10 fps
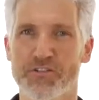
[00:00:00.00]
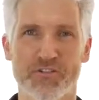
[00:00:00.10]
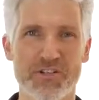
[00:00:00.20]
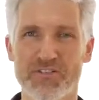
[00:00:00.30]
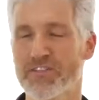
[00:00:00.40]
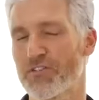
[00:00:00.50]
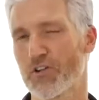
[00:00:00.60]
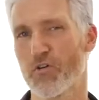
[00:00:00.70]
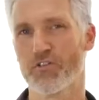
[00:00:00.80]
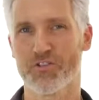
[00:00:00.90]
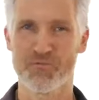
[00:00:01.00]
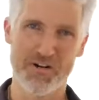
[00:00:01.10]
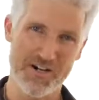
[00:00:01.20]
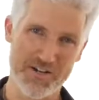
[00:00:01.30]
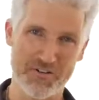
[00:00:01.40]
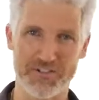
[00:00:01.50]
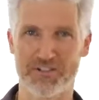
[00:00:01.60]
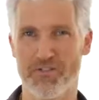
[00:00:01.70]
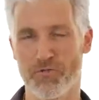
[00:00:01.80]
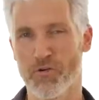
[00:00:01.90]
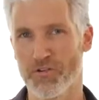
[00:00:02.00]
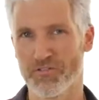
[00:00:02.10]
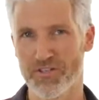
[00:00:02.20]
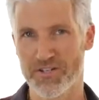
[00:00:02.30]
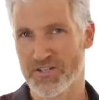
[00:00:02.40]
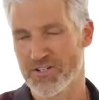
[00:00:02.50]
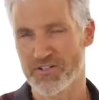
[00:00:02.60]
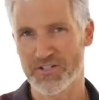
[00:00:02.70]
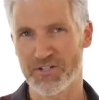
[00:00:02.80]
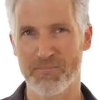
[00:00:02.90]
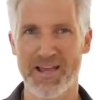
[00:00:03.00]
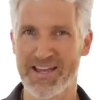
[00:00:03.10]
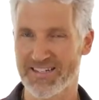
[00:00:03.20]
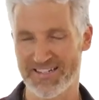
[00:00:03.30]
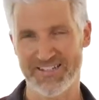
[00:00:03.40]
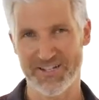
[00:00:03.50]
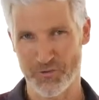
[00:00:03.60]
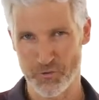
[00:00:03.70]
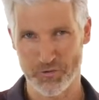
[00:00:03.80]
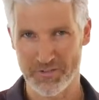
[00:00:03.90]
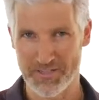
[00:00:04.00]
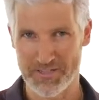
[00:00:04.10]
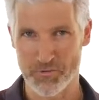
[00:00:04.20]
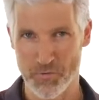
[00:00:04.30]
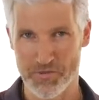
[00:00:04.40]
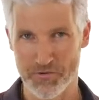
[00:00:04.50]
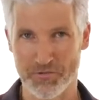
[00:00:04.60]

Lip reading: So even if you're going somewhere, you can just throw this in your gig bag and take your ukulele with you.